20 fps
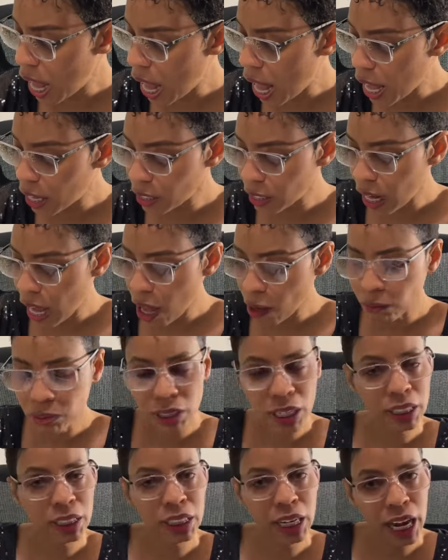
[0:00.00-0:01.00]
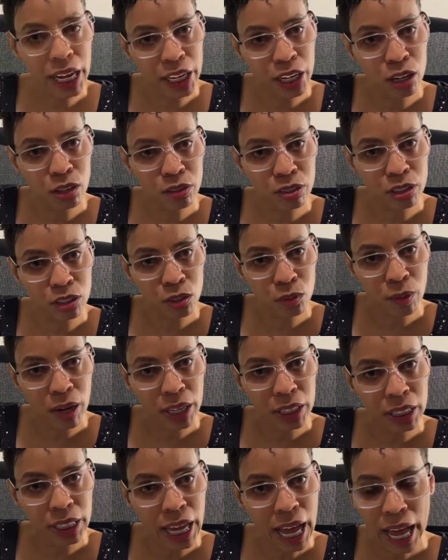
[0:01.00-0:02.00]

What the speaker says: I was like, did I hear this correctly?